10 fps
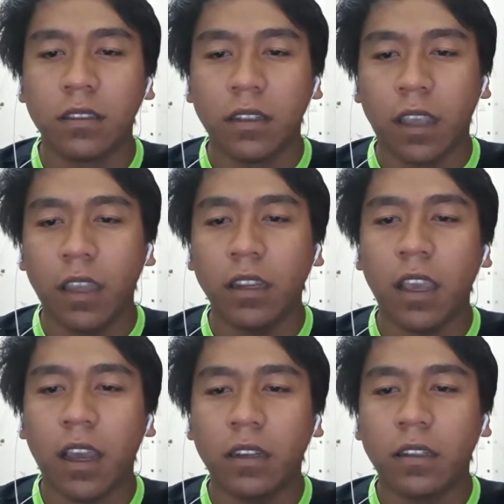any
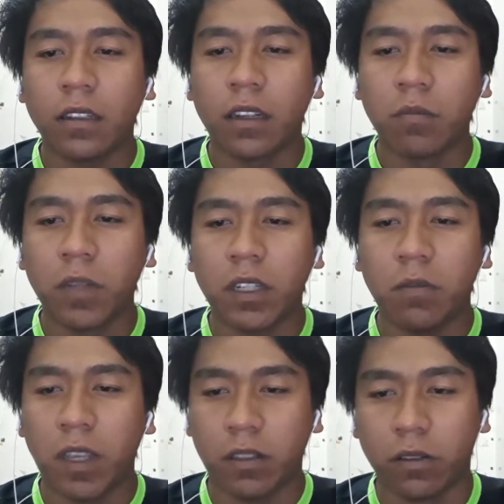other company
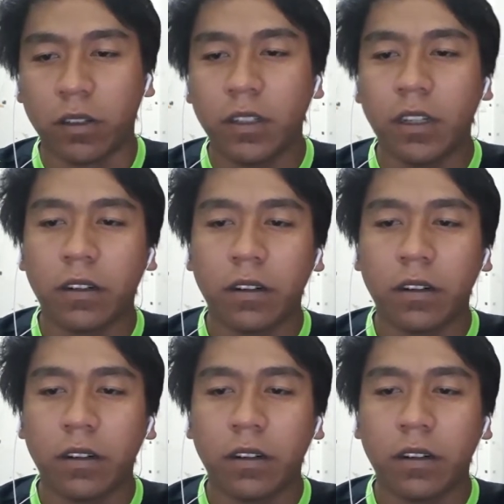based on their